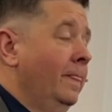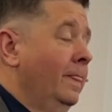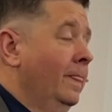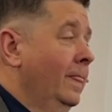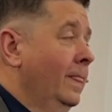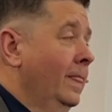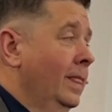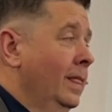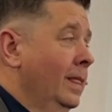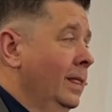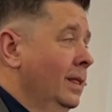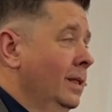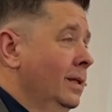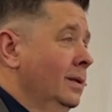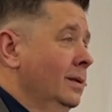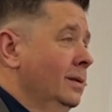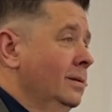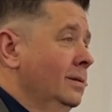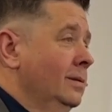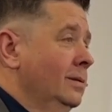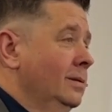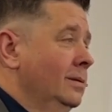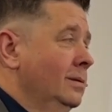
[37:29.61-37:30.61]

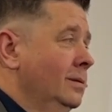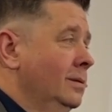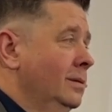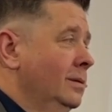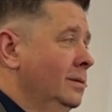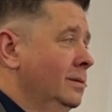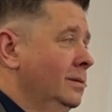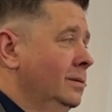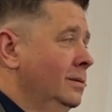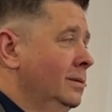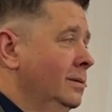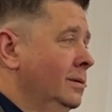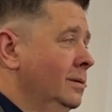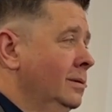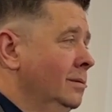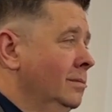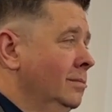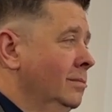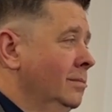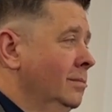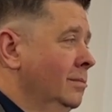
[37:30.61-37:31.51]
Nobody speaks.